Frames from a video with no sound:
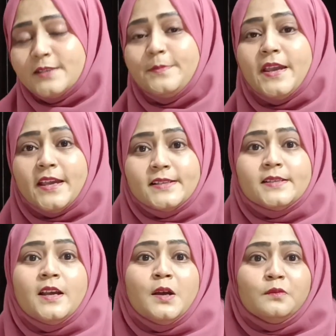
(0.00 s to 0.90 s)
because
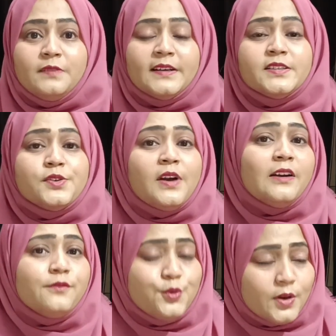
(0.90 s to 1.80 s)
once you
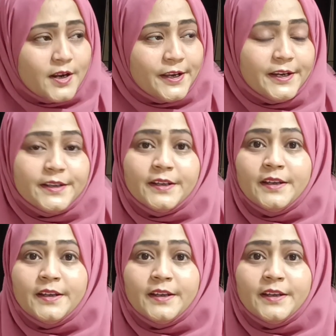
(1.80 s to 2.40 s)
have learned it,